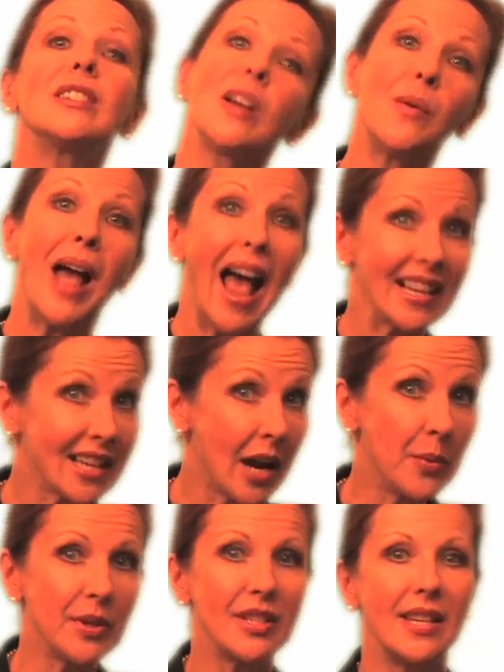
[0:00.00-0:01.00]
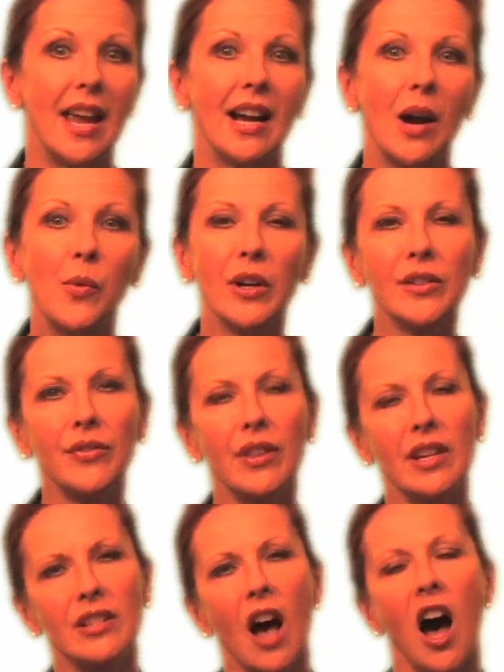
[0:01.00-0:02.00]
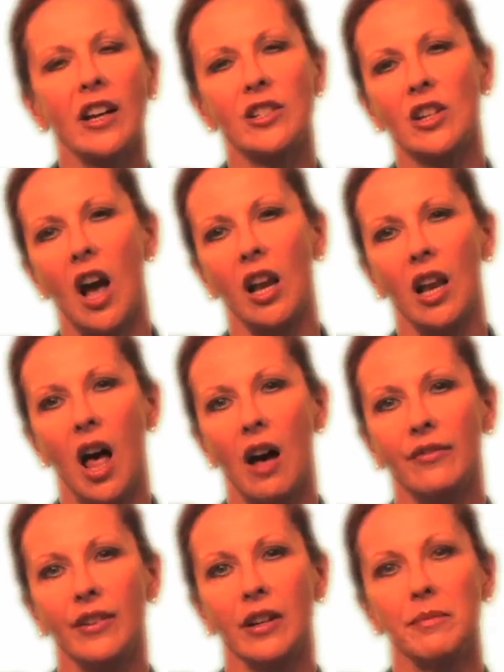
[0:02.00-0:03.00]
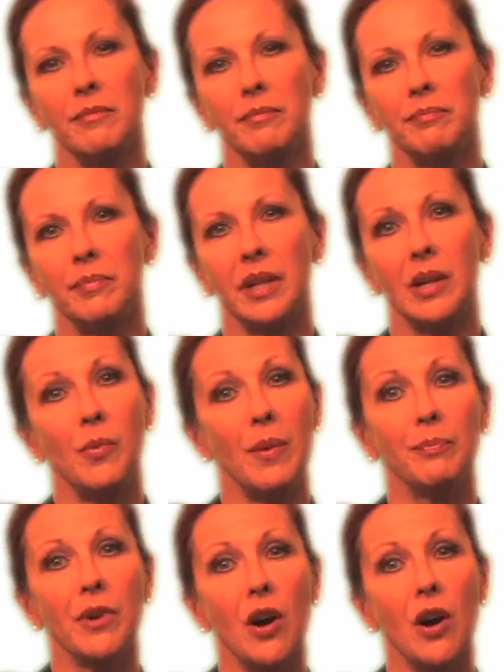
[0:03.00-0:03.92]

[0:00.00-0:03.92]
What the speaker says: So, as I was saying, I worked for this hotshot law firm, but it went